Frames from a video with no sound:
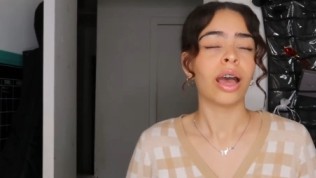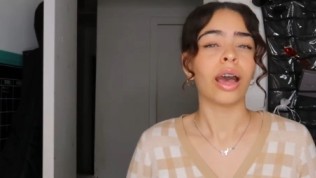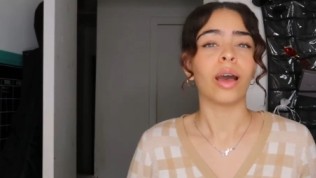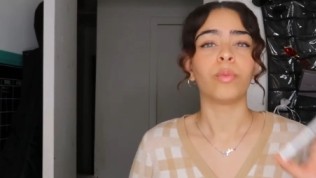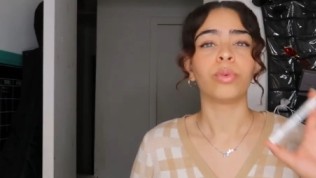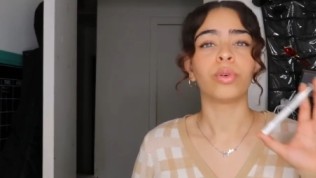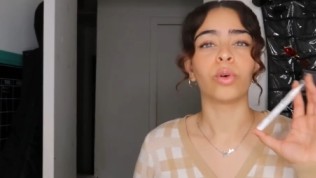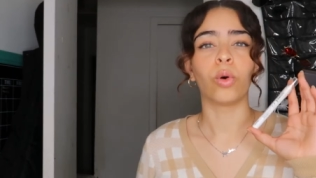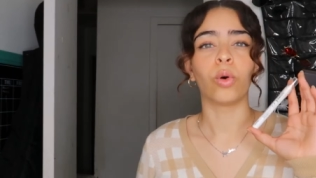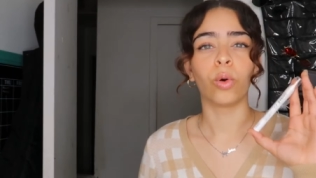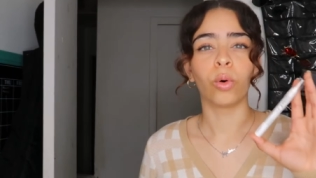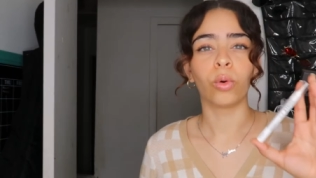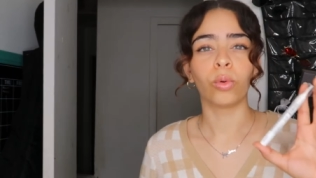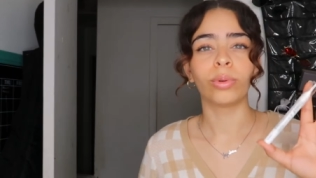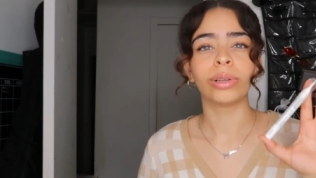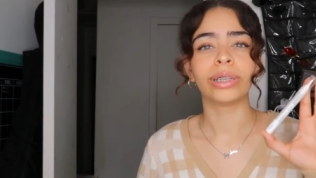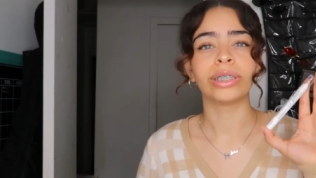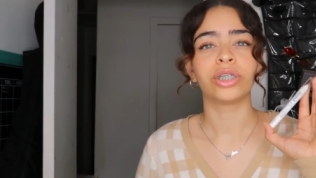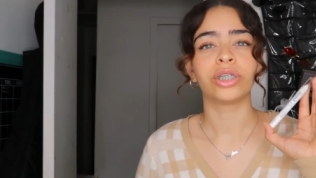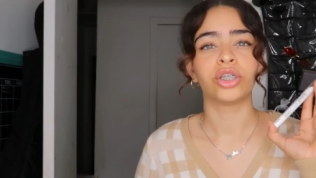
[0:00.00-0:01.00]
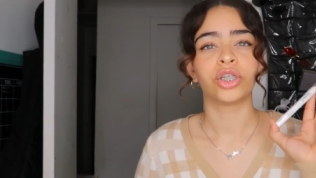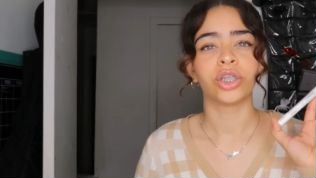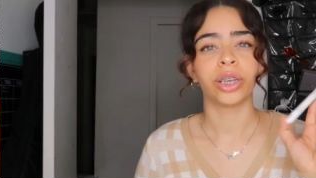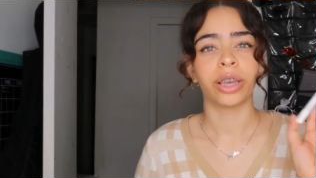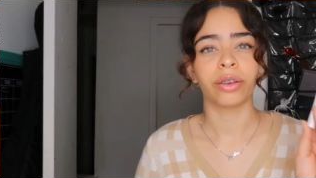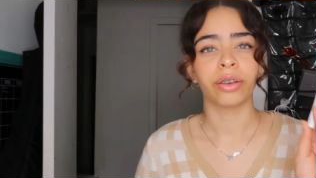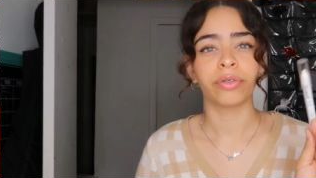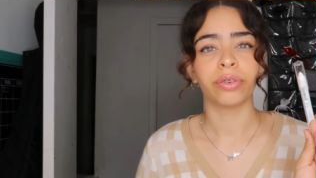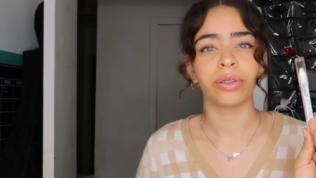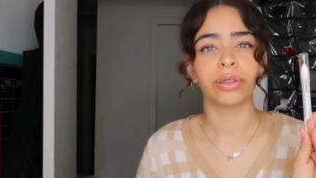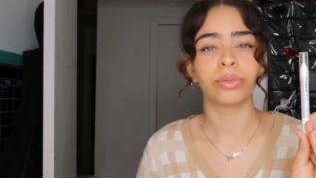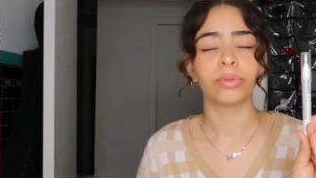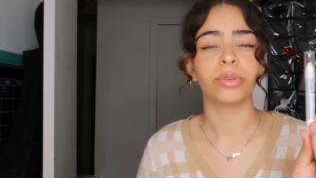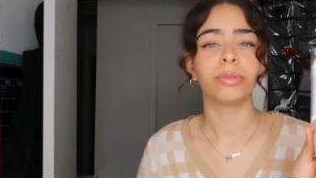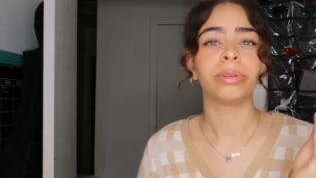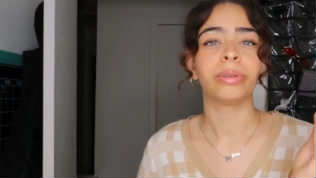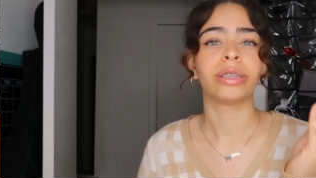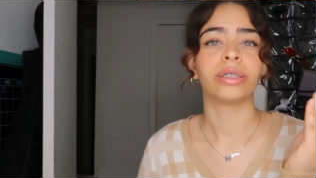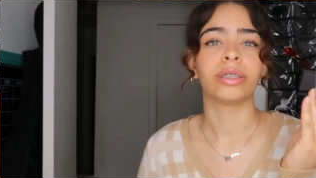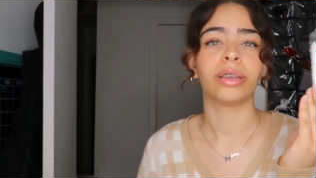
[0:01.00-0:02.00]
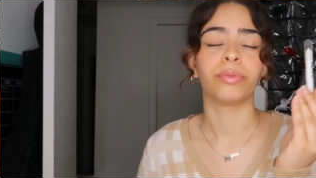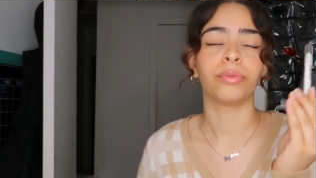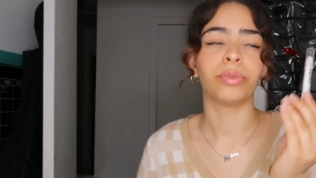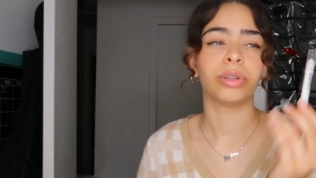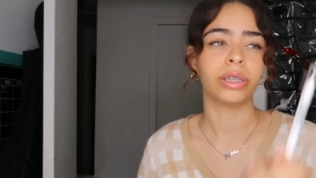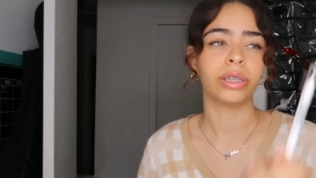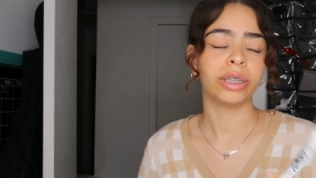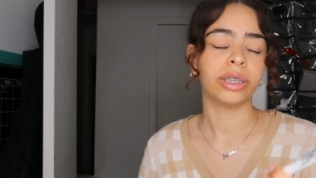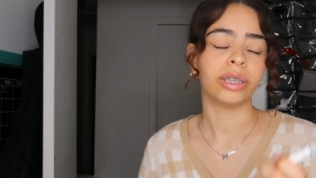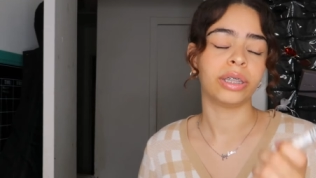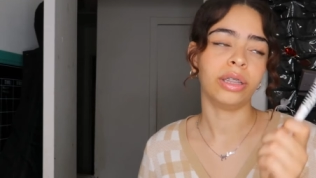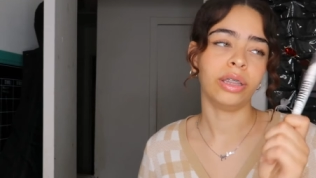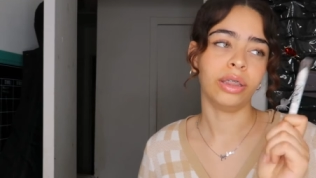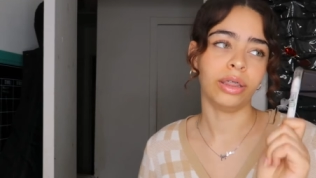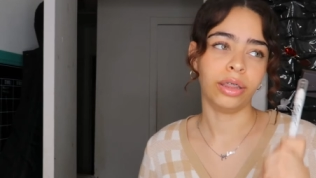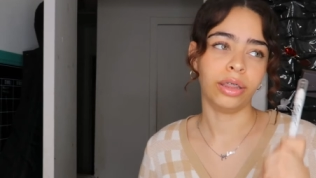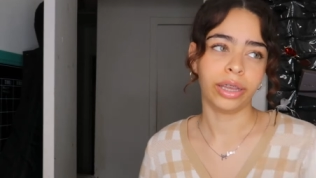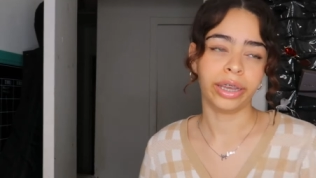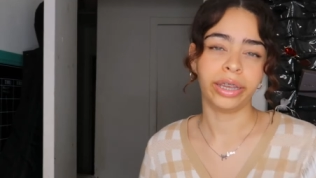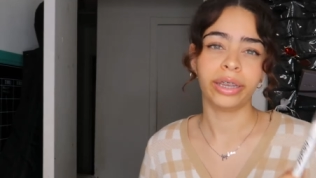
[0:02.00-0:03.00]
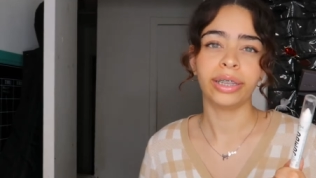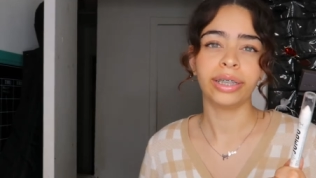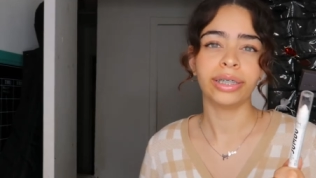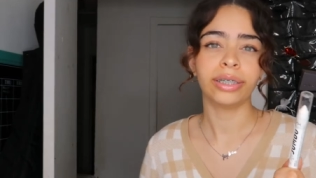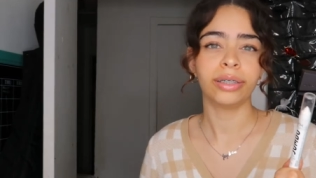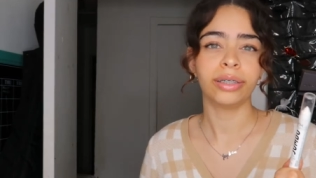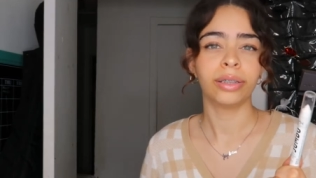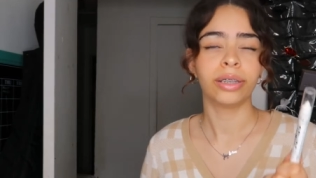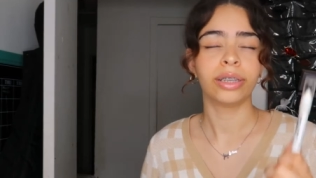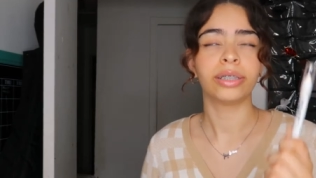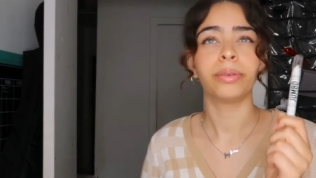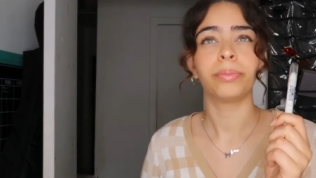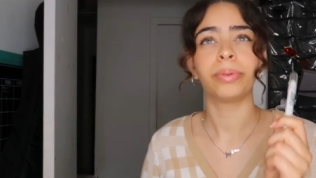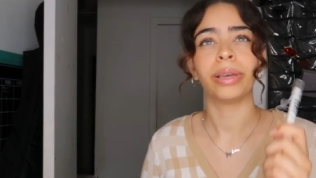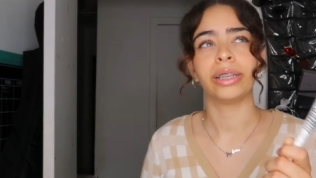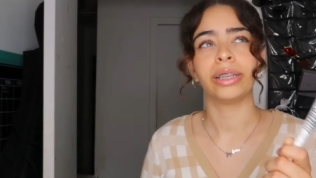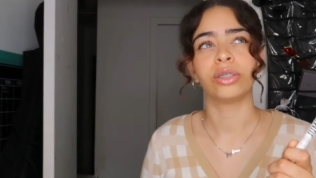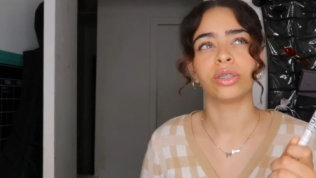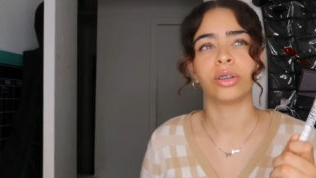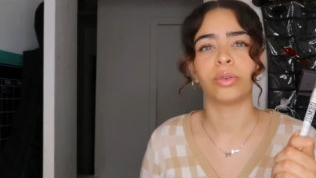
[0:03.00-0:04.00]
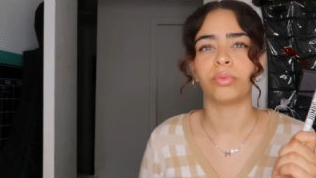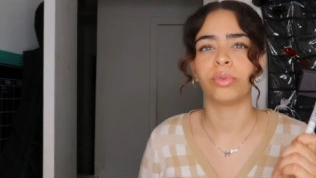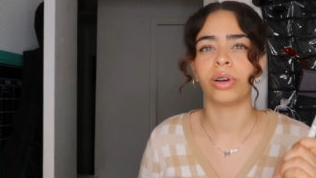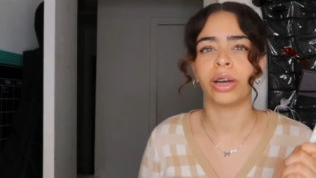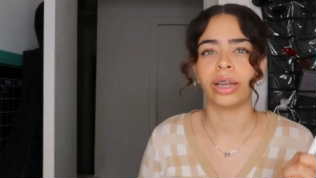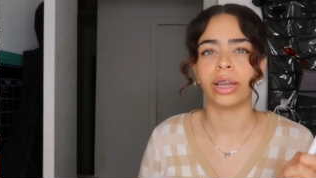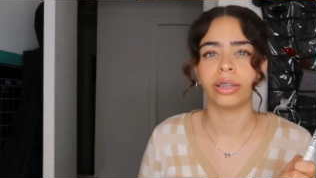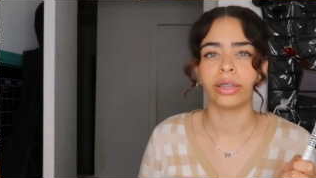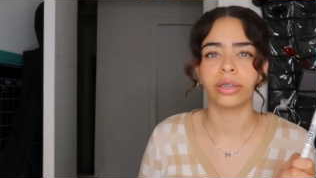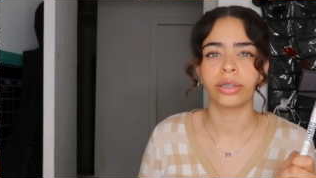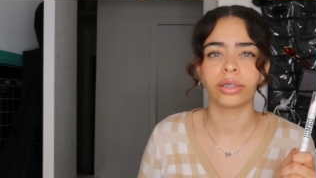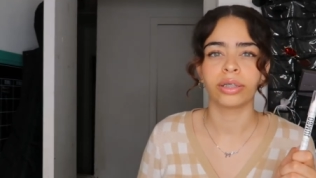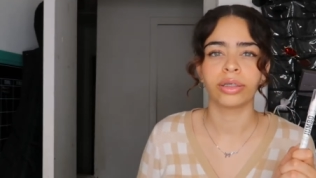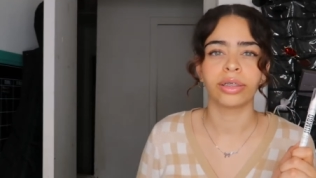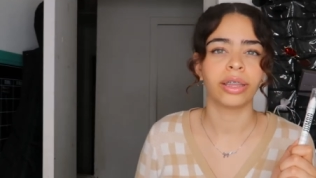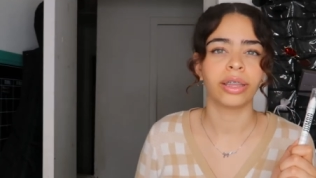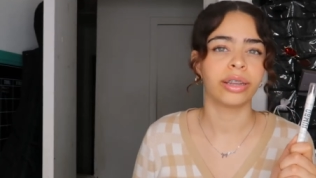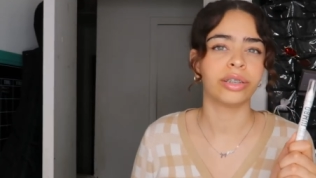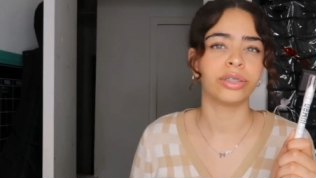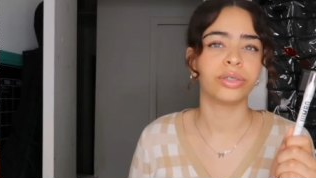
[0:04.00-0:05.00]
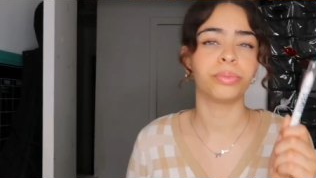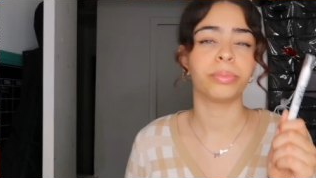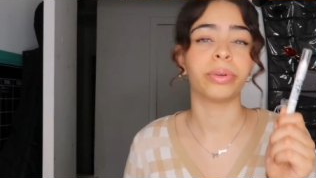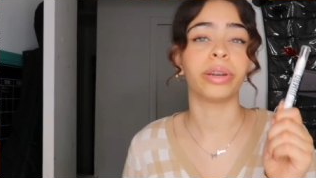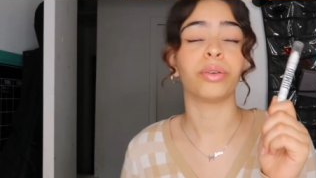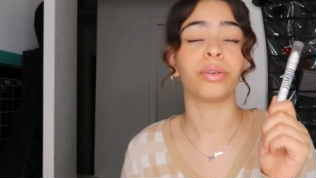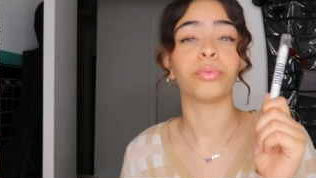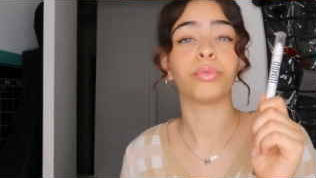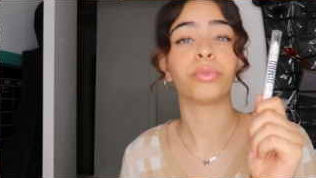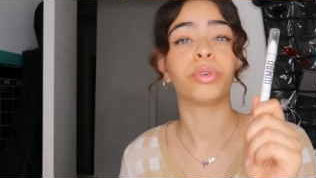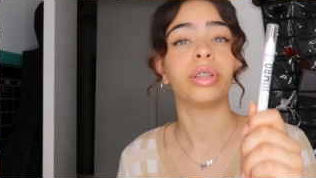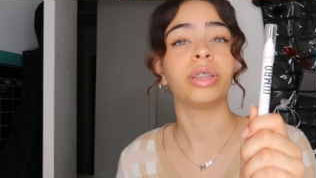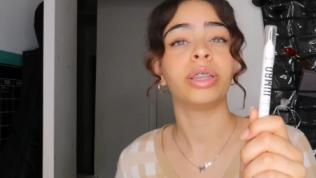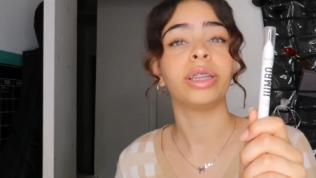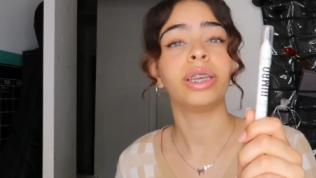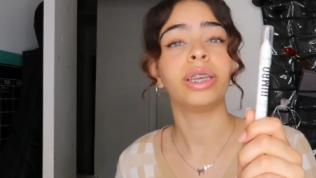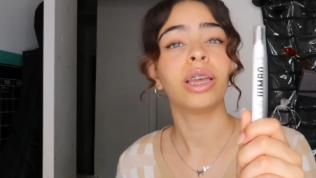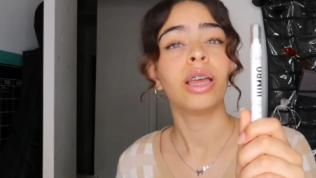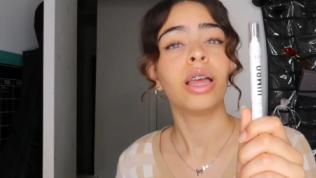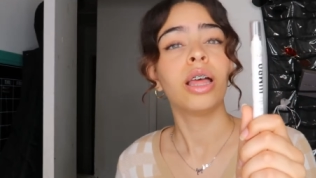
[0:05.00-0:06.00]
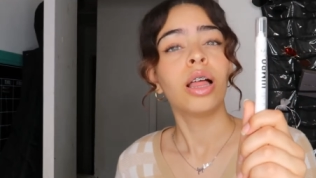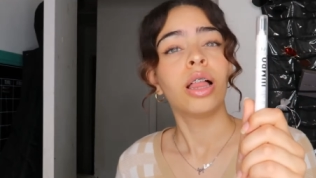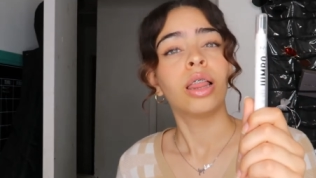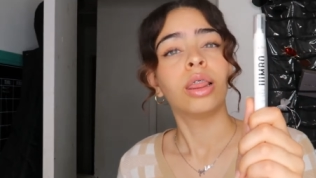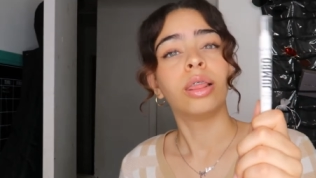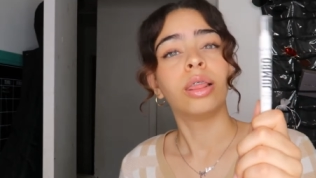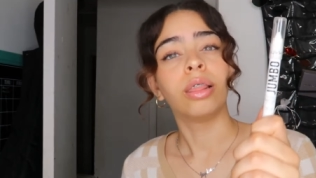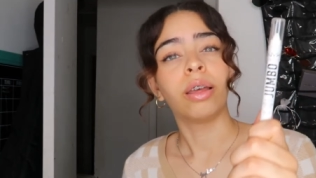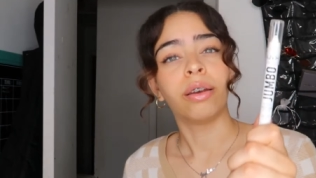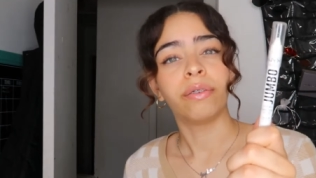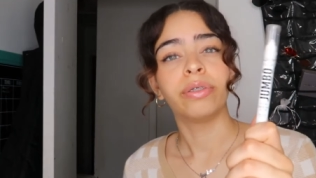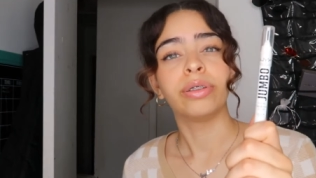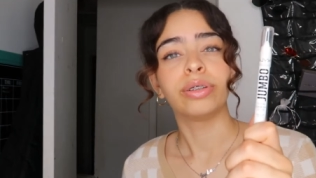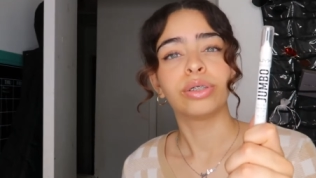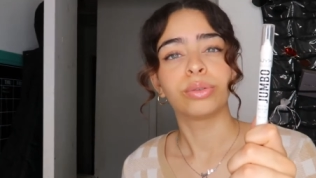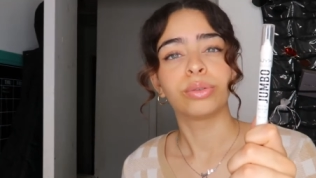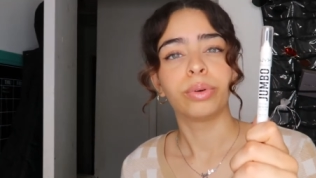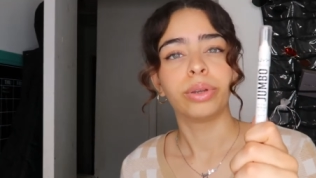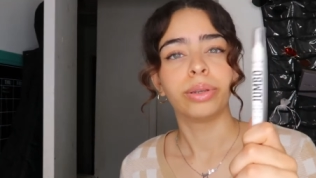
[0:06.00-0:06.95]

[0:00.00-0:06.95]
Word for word: I would always check for this one because I really like it. It depends on what eye look that I do, but I really love this